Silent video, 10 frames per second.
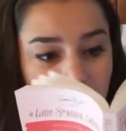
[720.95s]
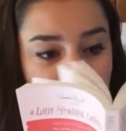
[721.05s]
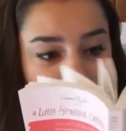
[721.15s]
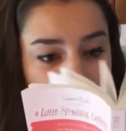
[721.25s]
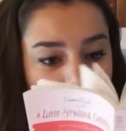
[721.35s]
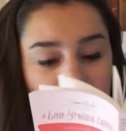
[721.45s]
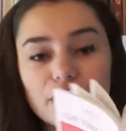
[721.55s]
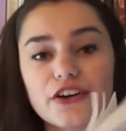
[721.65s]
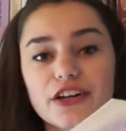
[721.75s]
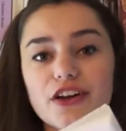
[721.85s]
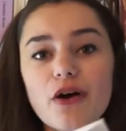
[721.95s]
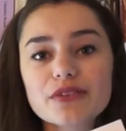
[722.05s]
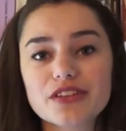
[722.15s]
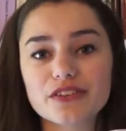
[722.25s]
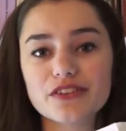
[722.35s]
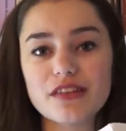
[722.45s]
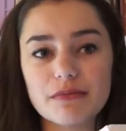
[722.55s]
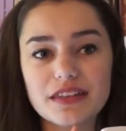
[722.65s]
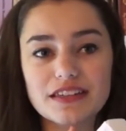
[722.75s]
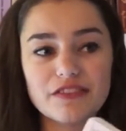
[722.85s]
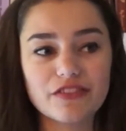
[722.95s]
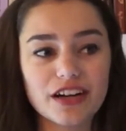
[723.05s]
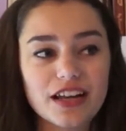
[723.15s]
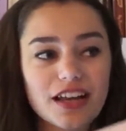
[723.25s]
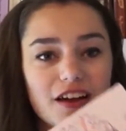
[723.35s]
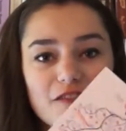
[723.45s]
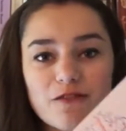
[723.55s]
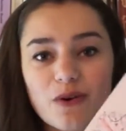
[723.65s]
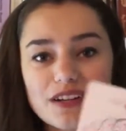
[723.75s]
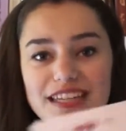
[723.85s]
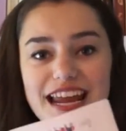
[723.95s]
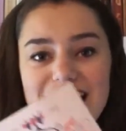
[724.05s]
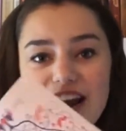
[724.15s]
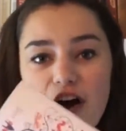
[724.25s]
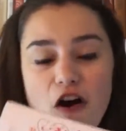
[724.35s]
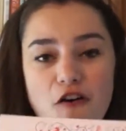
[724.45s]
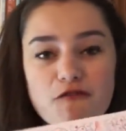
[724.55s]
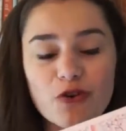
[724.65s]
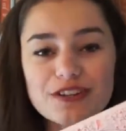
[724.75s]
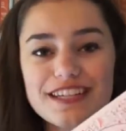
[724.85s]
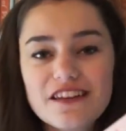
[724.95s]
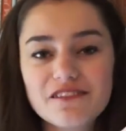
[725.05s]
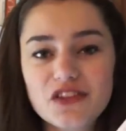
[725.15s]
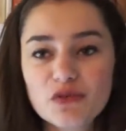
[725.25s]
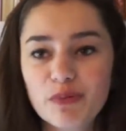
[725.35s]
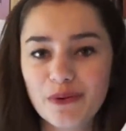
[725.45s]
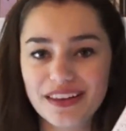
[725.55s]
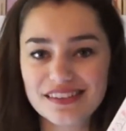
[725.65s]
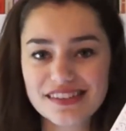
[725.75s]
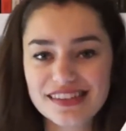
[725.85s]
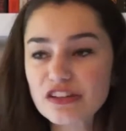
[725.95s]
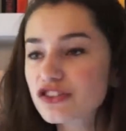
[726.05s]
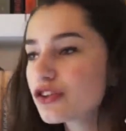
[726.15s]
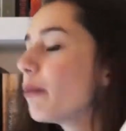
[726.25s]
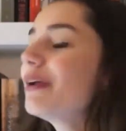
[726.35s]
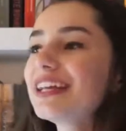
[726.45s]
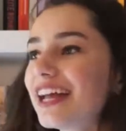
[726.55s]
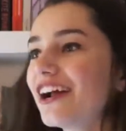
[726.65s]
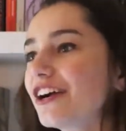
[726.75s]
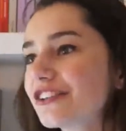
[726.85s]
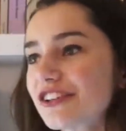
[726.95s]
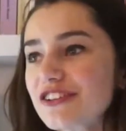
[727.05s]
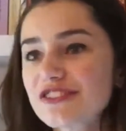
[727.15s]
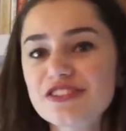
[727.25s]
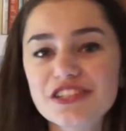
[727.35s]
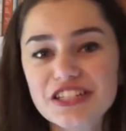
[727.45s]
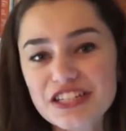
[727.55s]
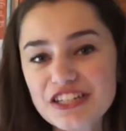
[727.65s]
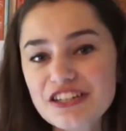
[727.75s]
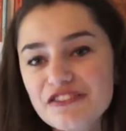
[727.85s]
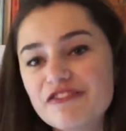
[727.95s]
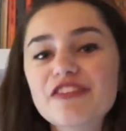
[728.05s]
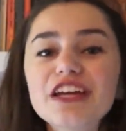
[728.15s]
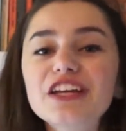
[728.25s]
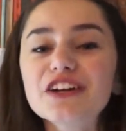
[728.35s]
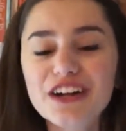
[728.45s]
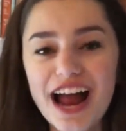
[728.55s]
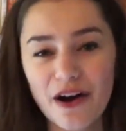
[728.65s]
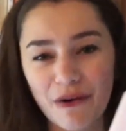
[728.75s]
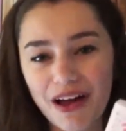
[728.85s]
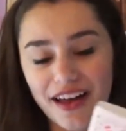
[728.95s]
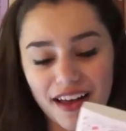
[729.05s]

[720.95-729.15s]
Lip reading: because I already know it's a little something different. 14 viewpoints. That's so many characters to figure out.